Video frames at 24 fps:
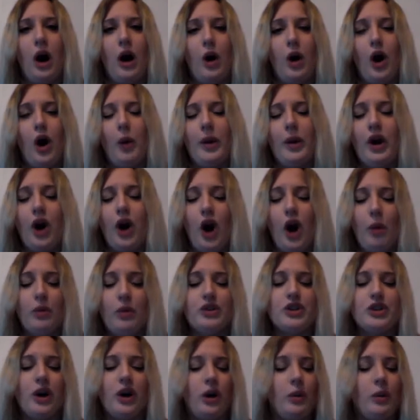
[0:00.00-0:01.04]
we almost
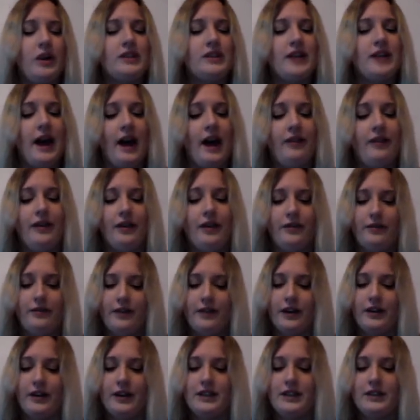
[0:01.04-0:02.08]
always have a
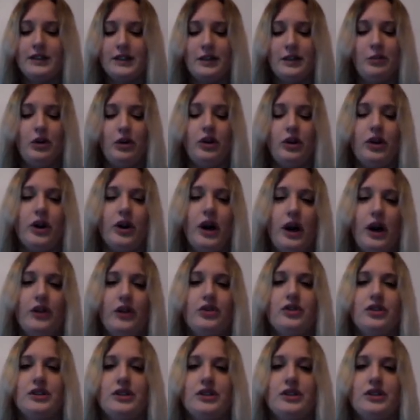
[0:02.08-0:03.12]
very similar
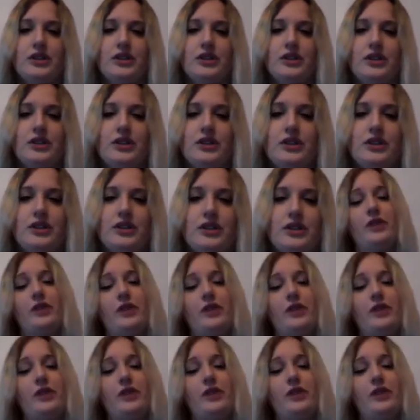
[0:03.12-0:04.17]
understanding of the
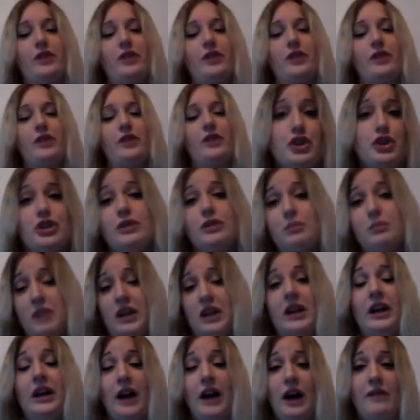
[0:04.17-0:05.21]
emergent meaning
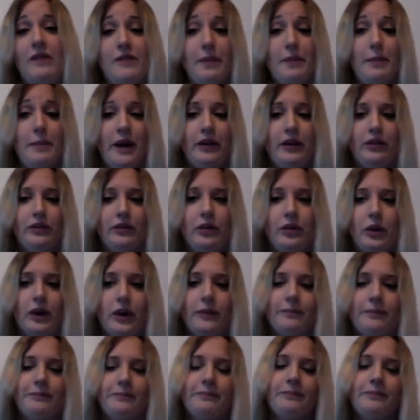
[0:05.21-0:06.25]
of the metaphor.
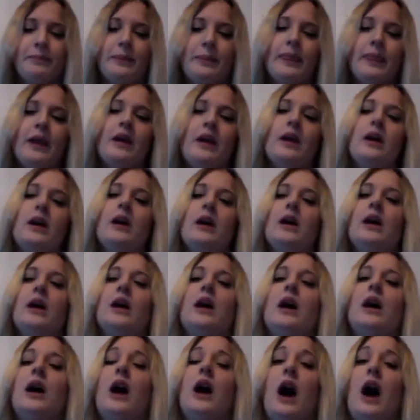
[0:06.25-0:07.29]

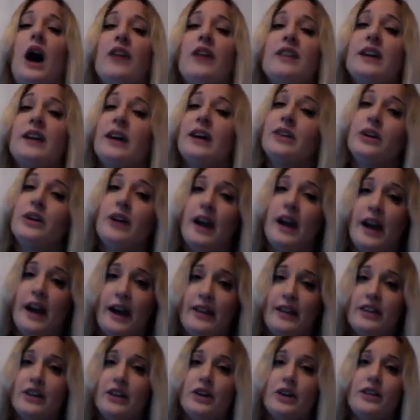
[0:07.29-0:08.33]
On the other hand,
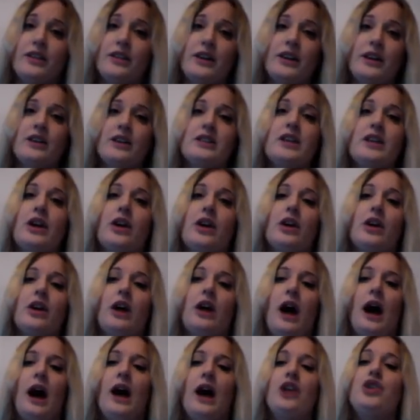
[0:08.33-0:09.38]
there are things that
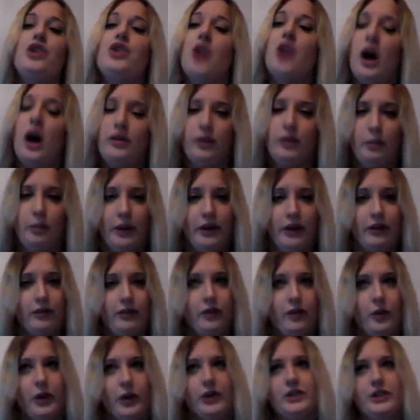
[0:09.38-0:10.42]
are novel
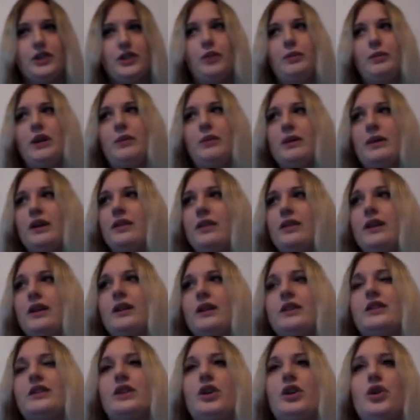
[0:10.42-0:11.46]
metaphors, so maybe
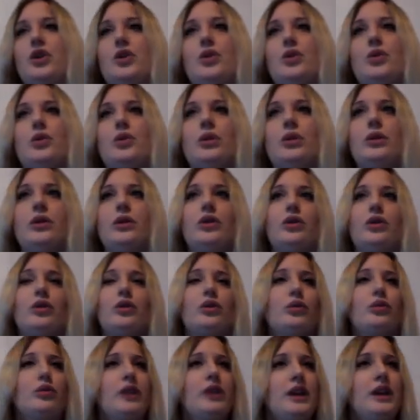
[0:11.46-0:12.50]
things that you
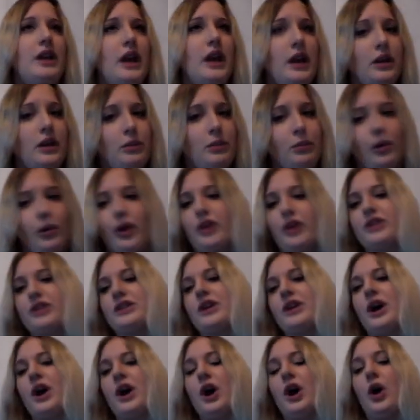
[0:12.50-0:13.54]
read in books,
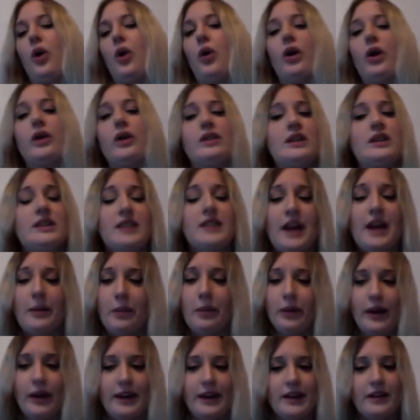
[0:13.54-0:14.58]
or the example
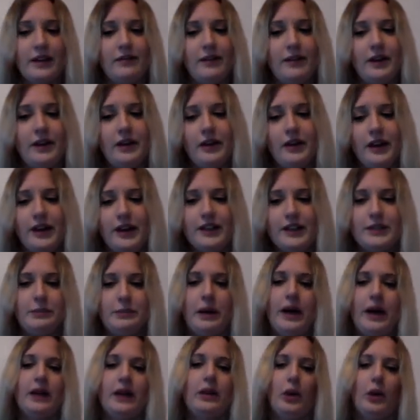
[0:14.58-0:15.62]
I give here is
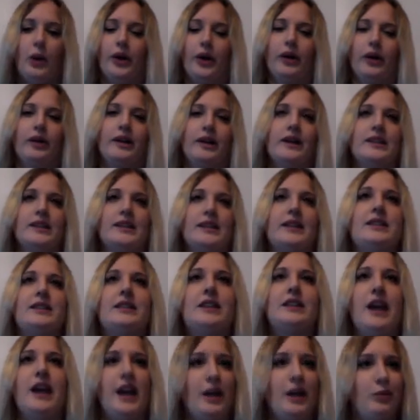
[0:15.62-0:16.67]
my lawyer is a
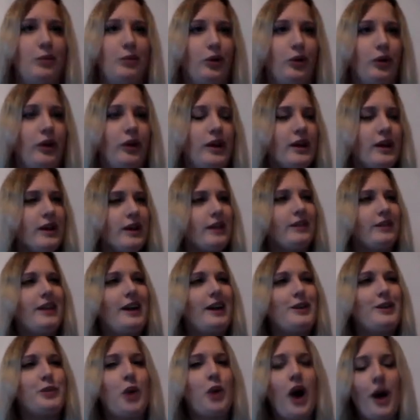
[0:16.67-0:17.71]
table. That's
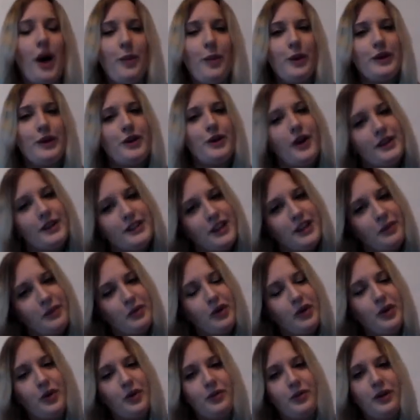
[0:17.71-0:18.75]
probably not something
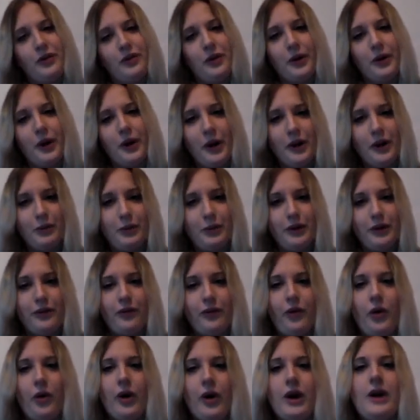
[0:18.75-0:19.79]
you've ever heard
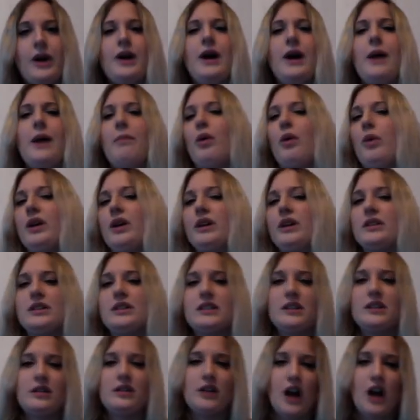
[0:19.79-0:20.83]
before, but we can
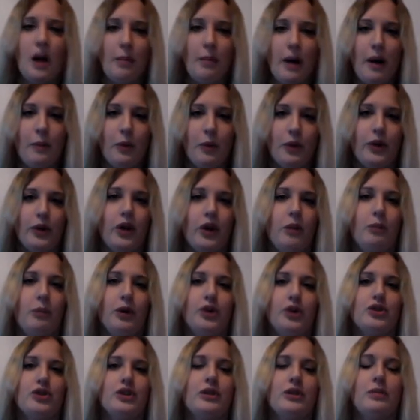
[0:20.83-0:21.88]
still come up with an
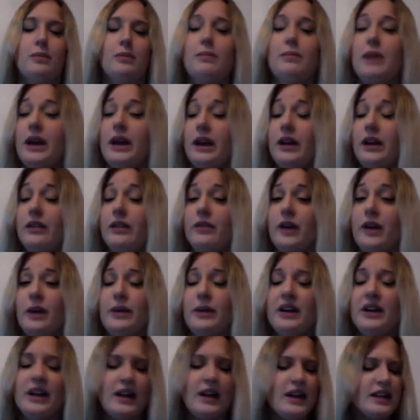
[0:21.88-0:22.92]
emergent meaning from it,
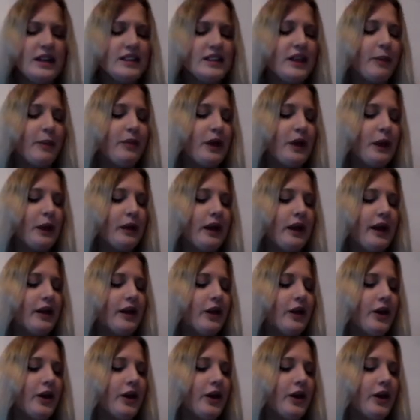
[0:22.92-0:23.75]
something like